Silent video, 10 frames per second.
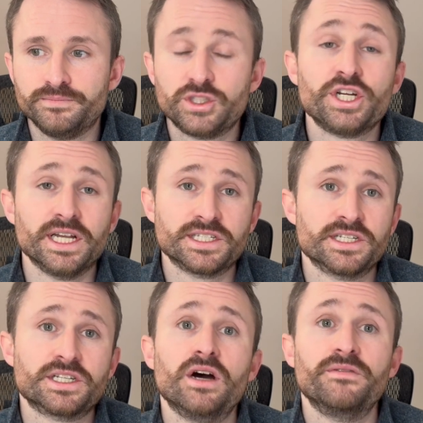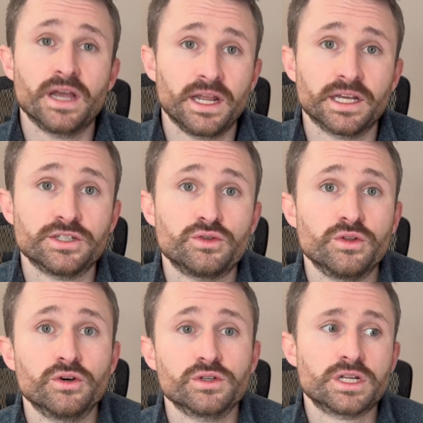chances of getting into
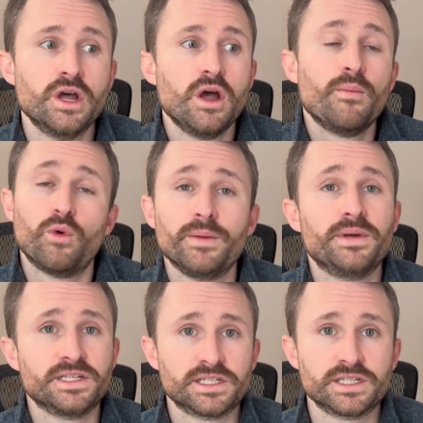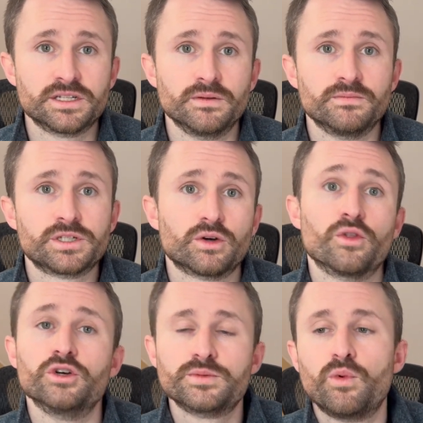those point-based systems or
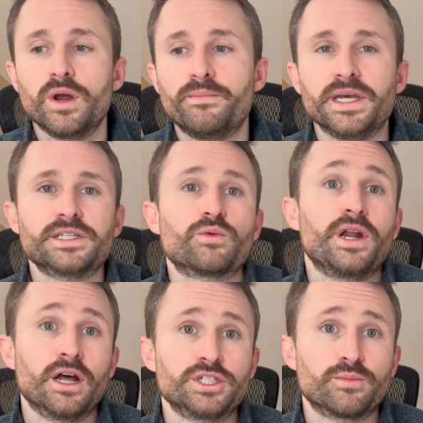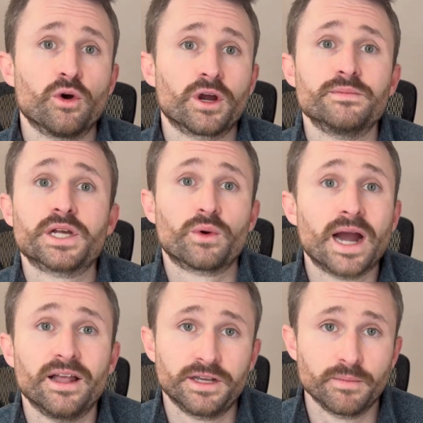those point-based radiology programs that were
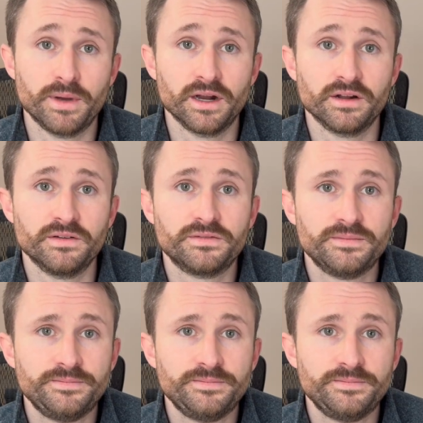highly competitive.